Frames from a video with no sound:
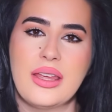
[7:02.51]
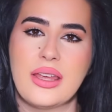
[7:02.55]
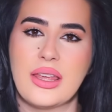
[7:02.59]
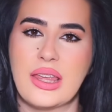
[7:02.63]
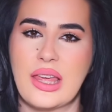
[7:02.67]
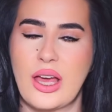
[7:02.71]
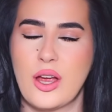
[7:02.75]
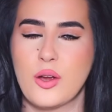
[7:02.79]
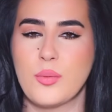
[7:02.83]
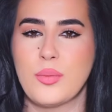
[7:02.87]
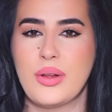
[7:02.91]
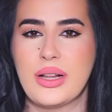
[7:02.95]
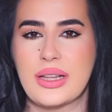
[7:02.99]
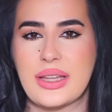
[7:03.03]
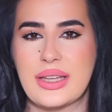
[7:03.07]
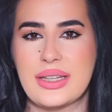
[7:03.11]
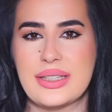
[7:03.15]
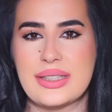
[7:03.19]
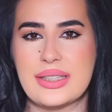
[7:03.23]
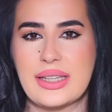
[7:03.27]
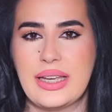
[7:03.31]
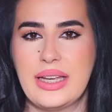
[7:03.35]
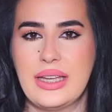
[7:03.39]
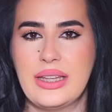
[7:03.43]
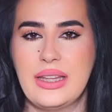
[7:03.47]
in Caramel
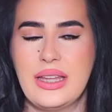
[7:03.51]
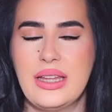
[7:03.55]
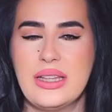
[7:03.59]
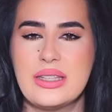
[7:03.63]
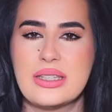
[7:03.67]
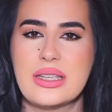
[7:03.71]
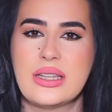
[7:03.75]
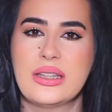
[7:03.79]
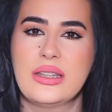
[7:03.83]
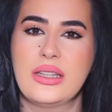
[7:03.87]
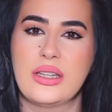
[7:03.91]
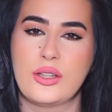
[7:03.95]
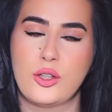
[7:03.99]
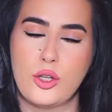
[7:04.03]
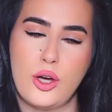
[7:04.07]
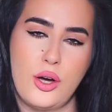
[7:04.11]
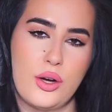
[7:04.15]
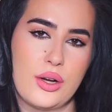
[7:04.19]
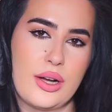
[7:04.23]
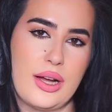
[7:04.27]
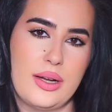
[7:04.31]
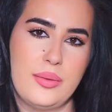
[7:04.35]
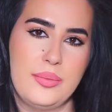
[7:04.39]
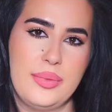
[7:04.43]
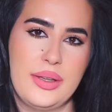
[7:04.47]
Cascade it's the
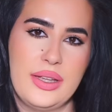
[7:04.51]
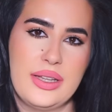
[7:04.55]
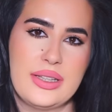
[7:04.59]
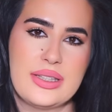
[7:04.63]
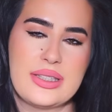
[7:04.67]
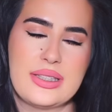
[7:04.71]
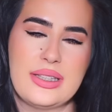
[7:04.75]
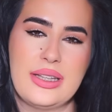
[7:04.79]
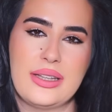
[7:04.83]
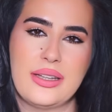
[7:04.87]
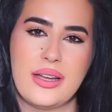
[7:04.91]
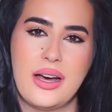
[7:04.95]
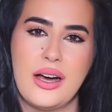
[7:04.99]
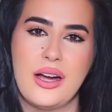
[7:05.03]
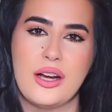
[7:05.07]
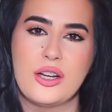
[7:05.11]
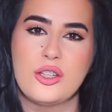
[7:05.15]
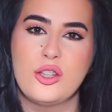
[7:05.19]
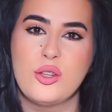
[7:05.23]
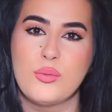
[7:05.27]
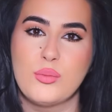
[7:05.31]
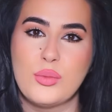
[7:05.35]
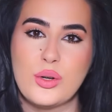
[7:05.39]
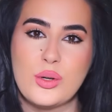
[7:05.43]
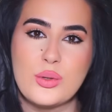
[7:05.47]
tonka beans that are
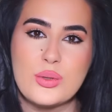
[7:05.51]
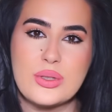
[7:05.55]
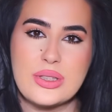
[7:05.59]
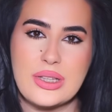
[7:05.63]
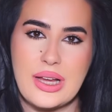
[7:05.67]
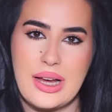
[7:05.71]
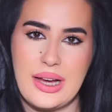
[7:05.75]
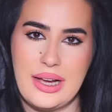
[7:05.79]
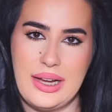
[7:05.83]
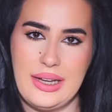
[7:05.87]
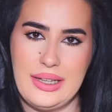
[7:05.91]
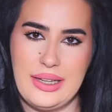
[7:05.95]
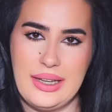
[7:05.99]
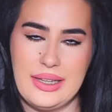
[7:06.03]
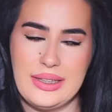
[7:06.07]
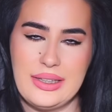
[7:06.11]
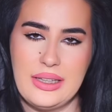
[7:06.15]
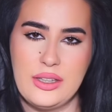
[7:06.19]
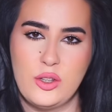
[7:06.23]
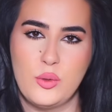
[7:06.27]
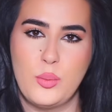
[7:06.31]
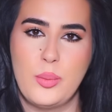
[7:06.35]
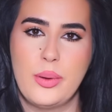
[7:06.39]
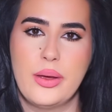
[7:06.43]
the most highlighted,